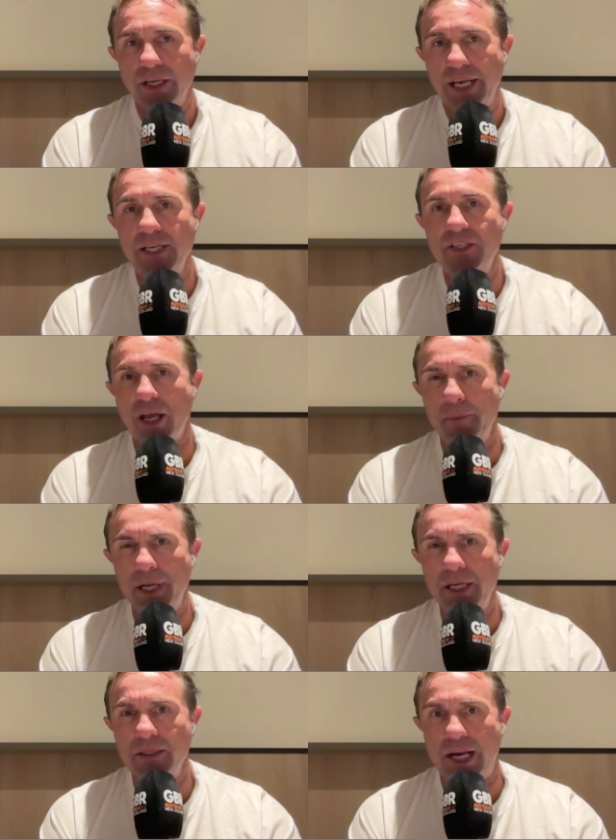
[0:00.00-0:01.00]
He's
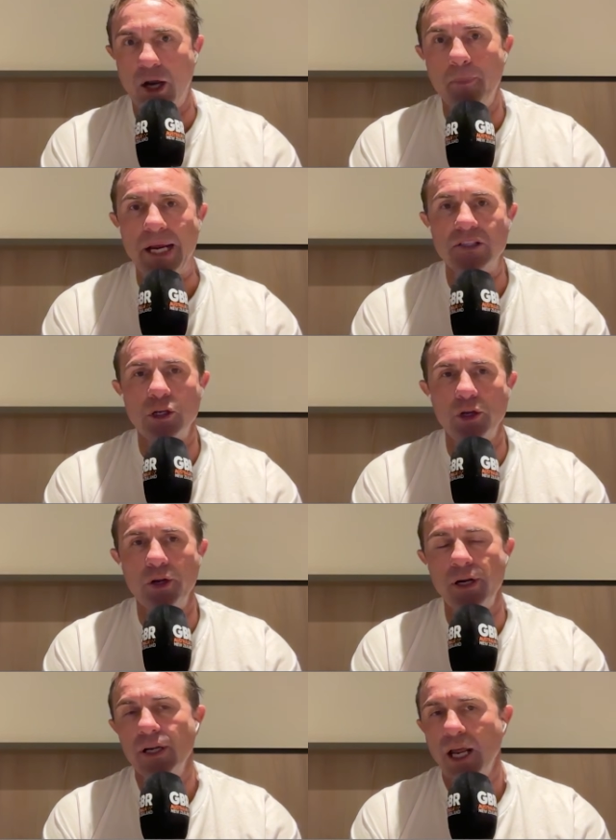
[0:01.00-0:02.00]
coming in to help us
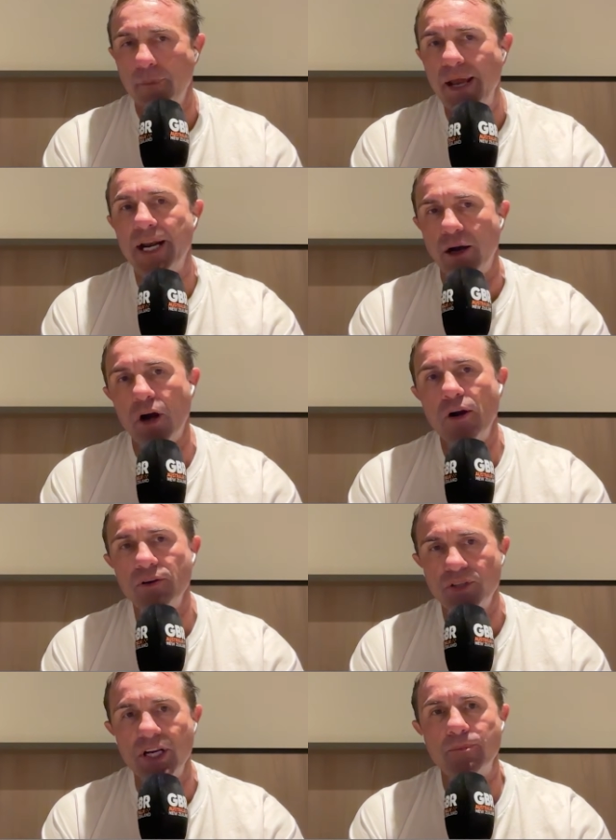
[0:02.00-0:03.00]
learn about our
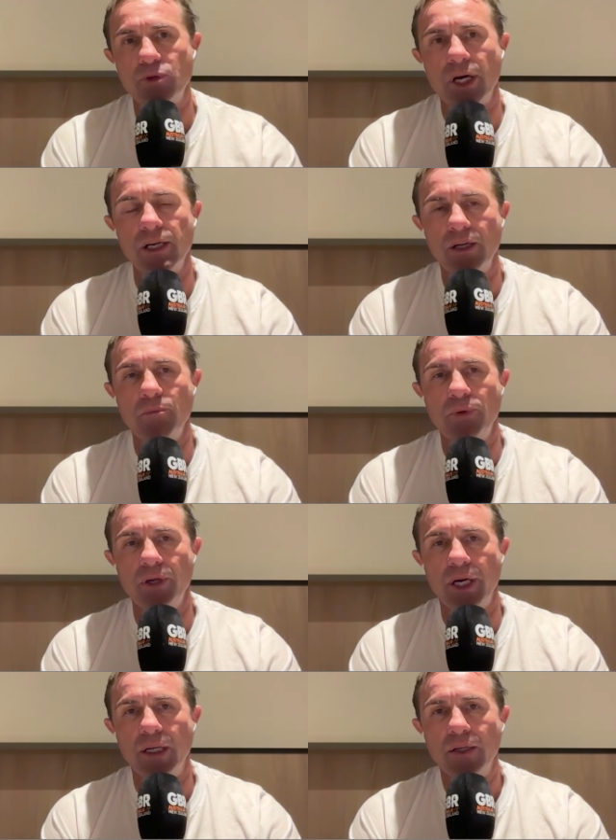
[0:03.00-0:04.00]
own Snapdragon
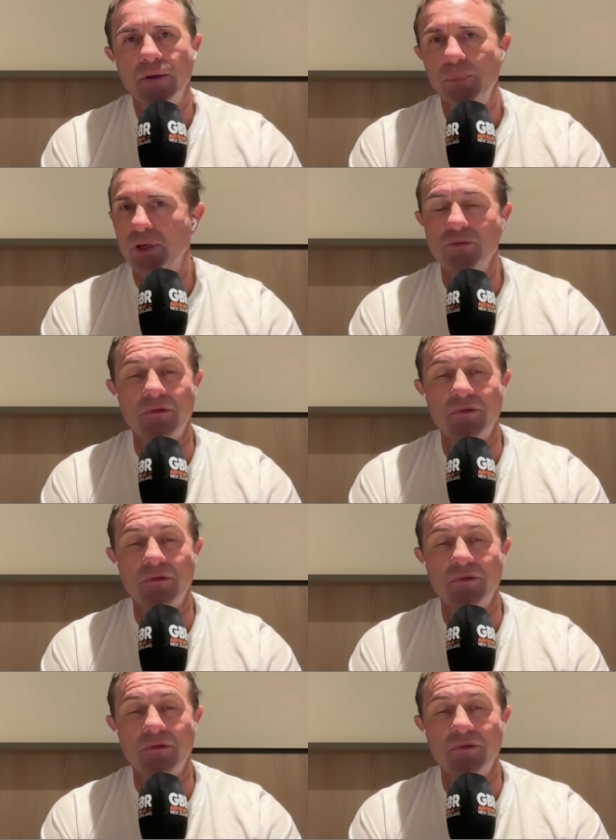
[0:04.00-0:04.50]
computer, because